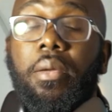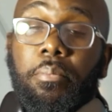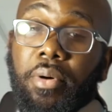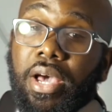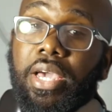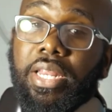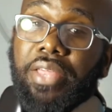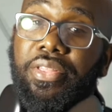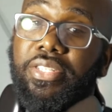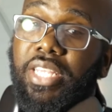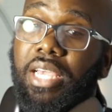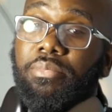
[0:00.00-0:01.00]
But at the
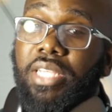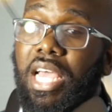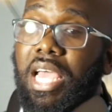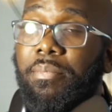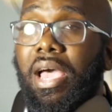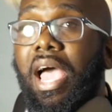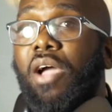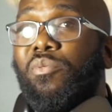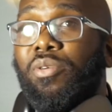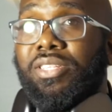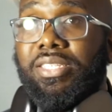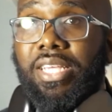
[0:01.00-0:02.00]
same time, I
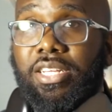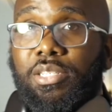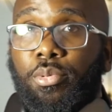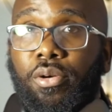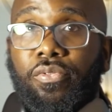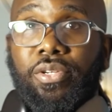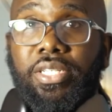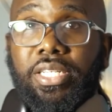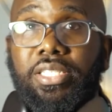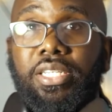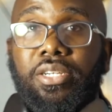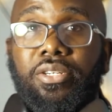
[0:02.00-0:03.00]
worked in tech support for
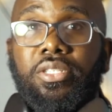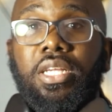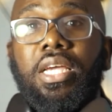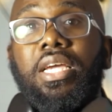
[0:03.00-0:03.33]
6 years.